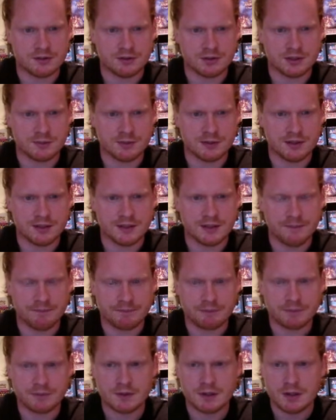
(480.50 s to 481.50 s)
ultimately.
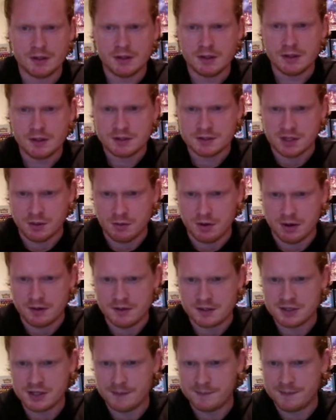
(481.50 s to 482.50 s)
So
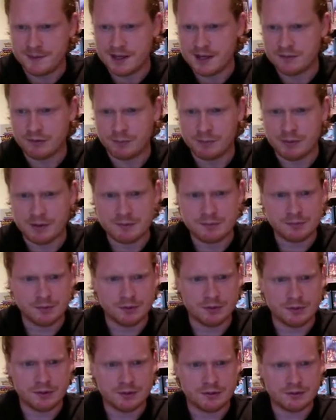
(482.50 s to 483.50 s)
on the topic of a bit
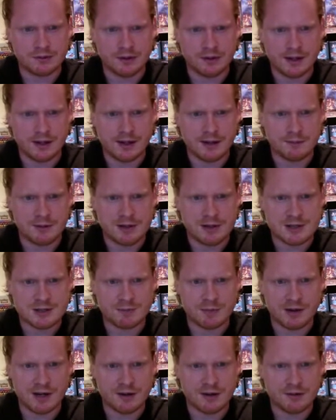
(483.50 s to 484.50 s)
more
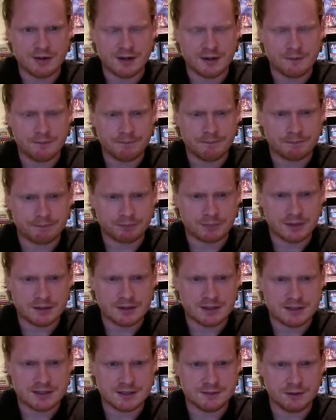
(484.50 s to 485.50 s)
inspiring,
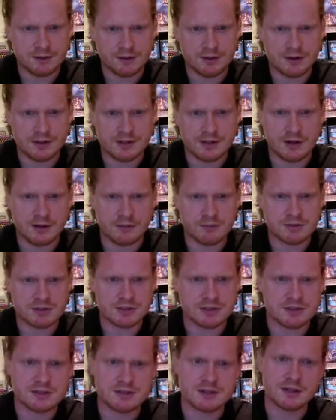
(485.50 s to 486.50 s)
let's have a look at the
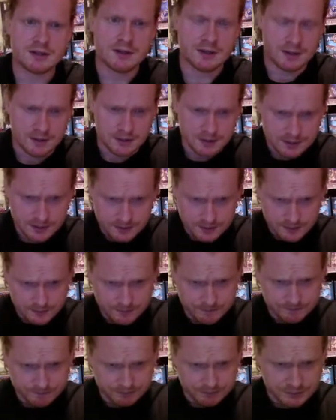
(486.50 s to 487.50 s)
options.
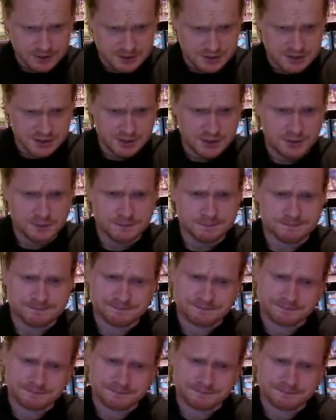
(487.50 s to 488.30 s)
The two